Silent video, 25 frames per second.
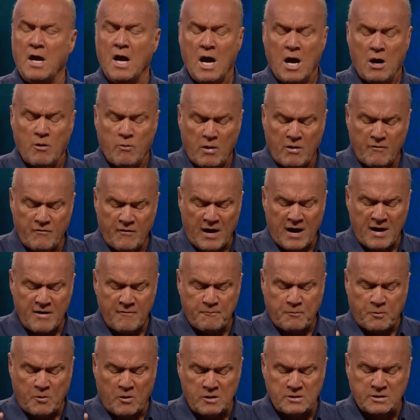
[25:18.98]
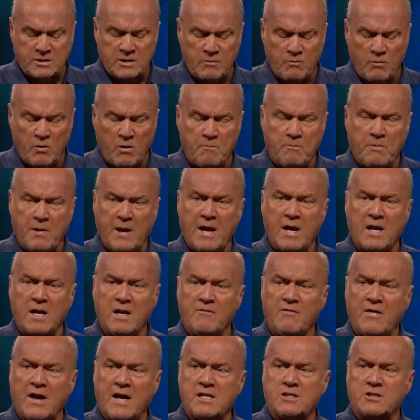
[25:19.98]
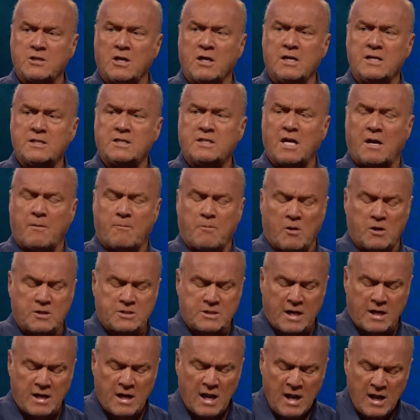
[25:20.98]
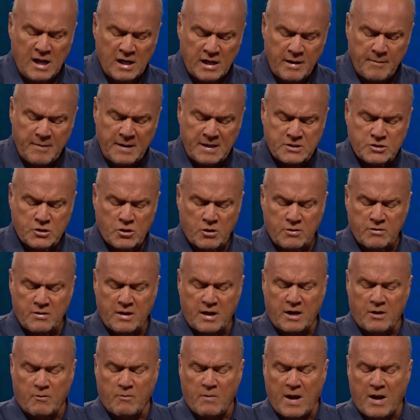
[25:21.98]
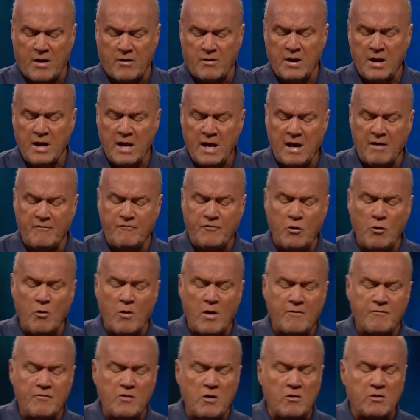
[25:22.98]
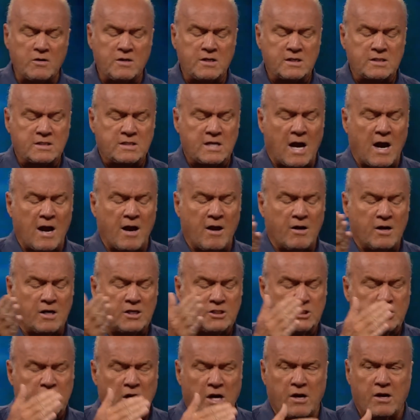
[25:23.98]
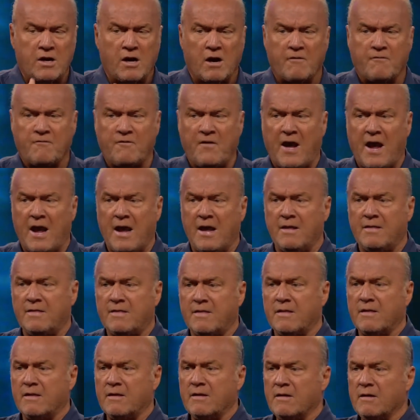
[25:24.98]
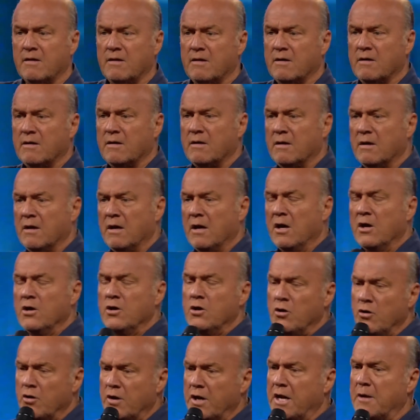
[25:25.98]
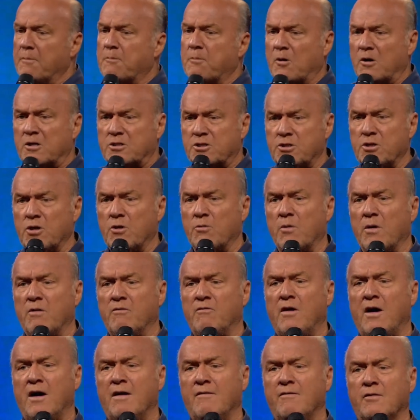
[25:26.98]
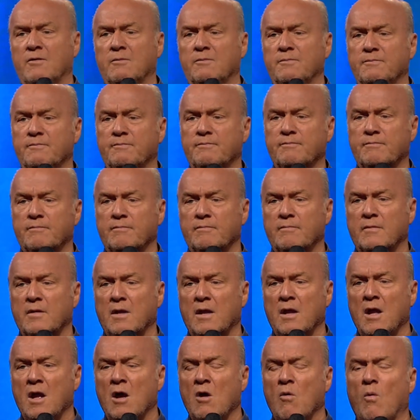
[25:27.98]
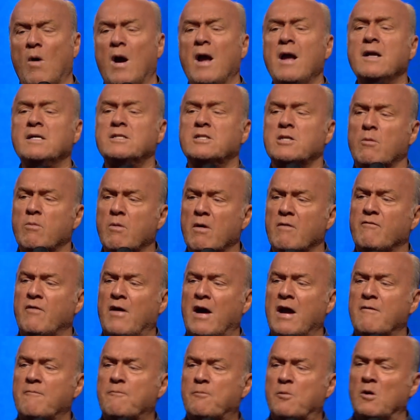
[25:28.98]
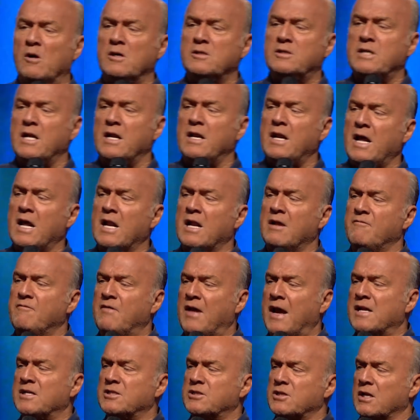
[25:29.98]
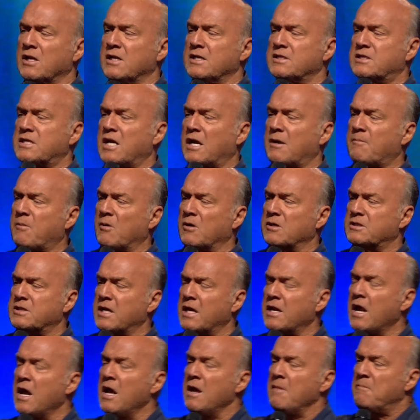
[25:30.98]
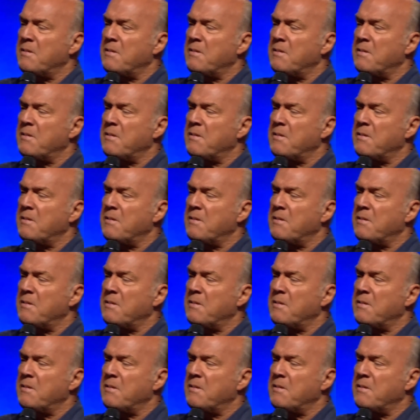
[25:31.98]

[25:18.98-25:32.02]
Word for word: A revived person will be an evangelistic person. Let me turn that around. If you have no desire to share your faith, you need personal revival. Why is a revived person an evangelistic person?